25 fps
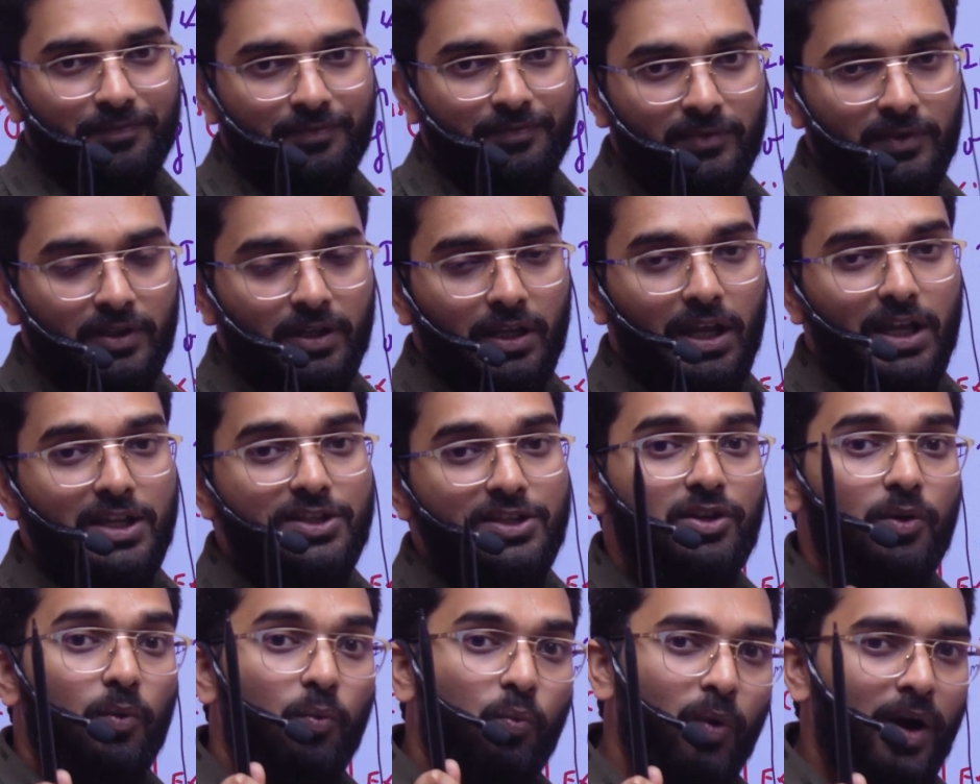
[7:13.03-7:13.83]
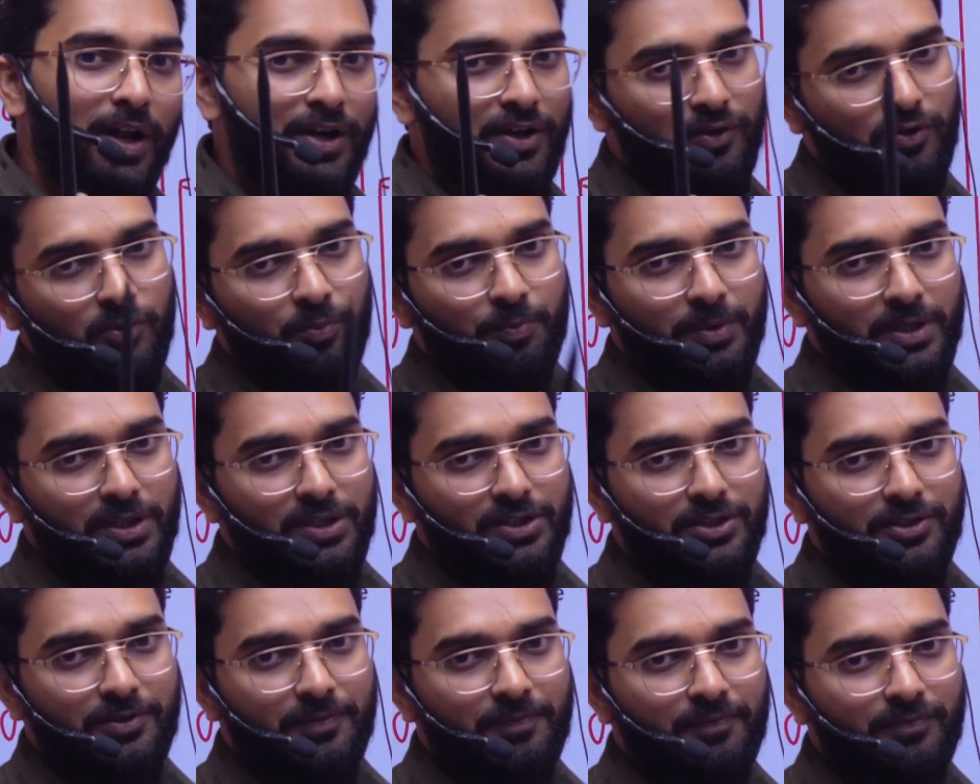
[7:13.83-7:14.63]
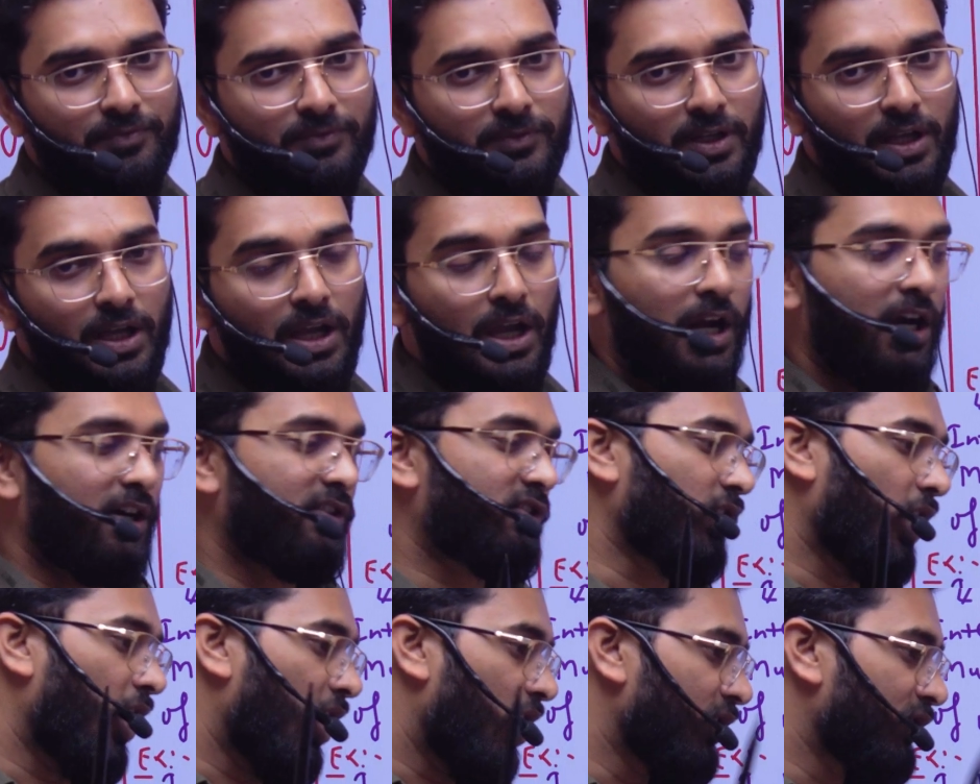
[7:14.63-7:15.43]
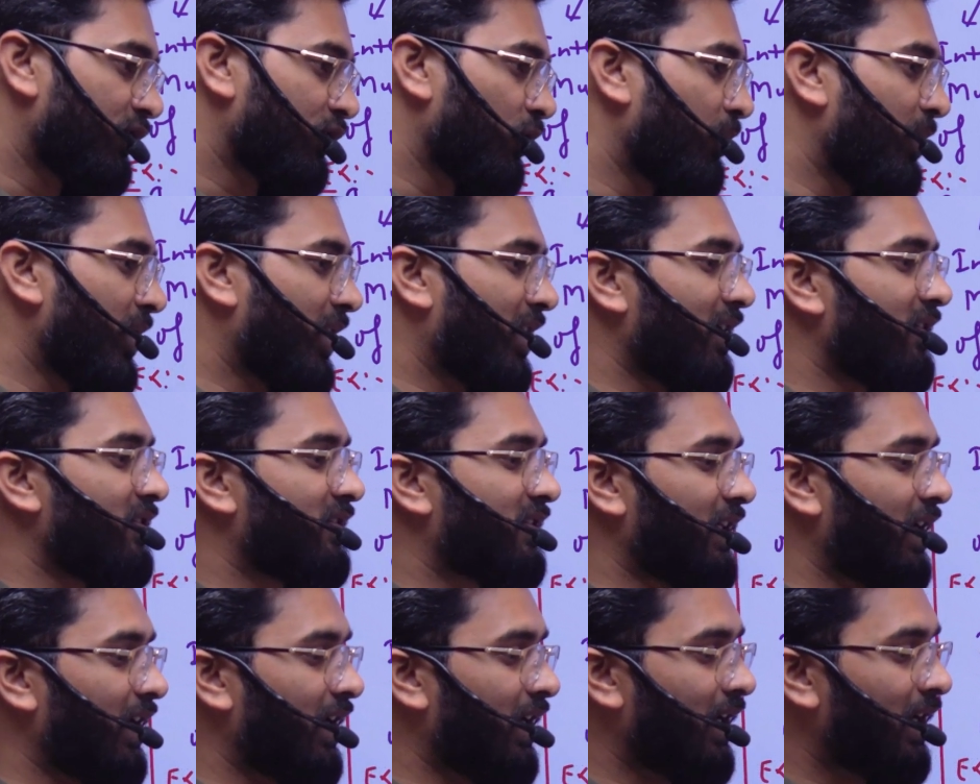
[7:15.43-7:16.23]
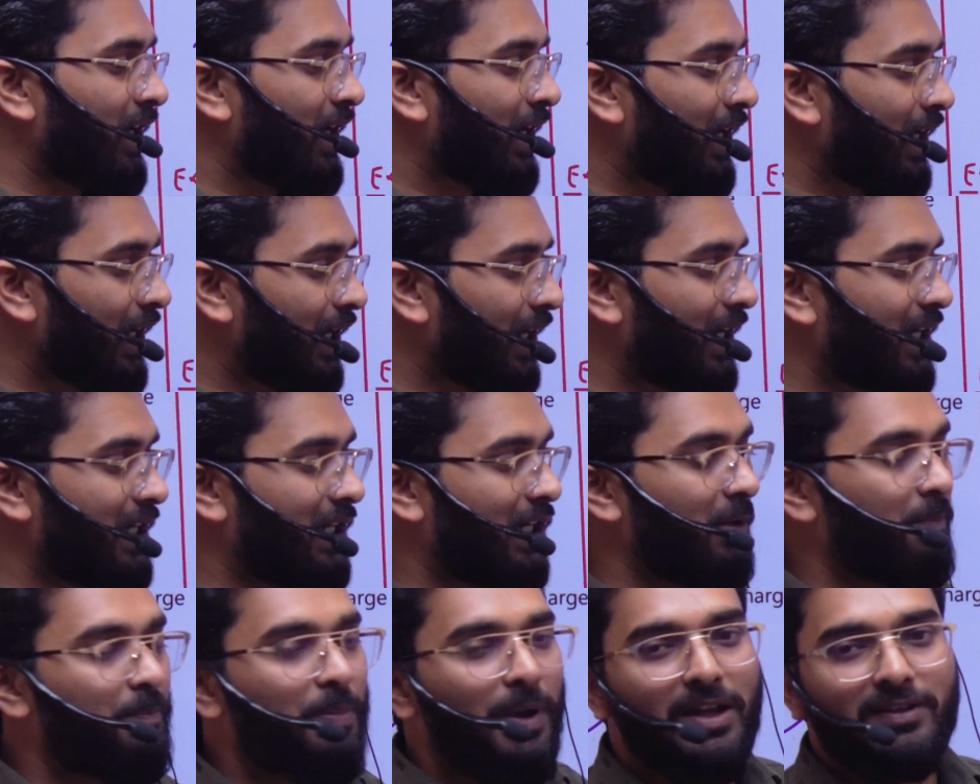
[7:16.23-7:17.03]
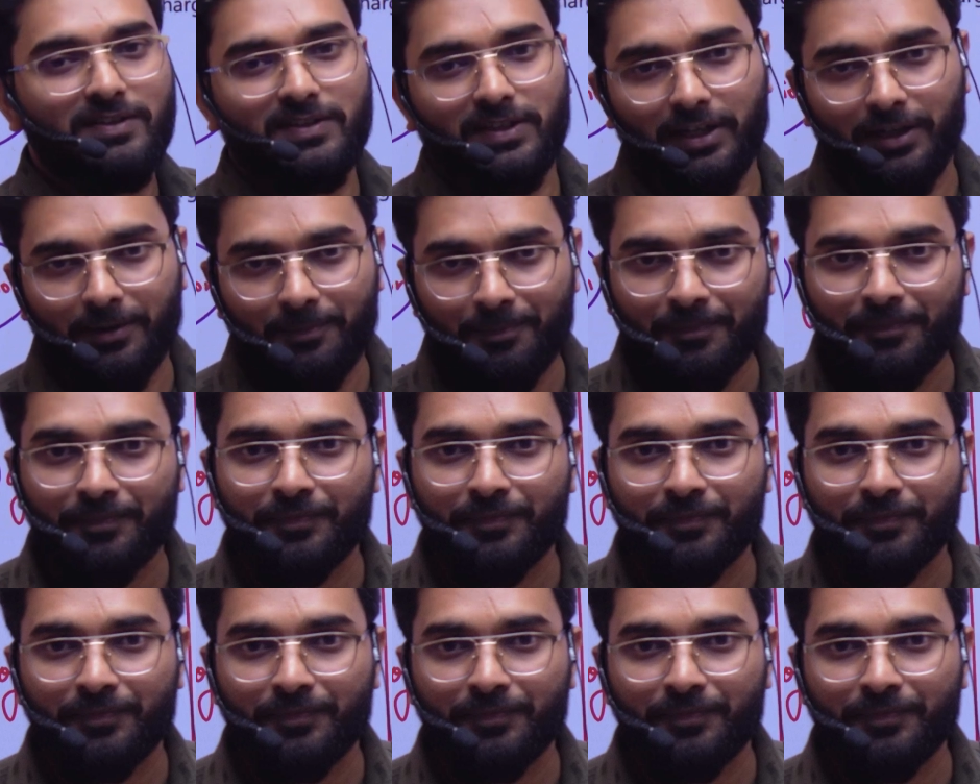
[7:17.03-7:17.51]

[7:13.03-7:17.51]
is 1 rupees. It's also, we can say, 80 paisa,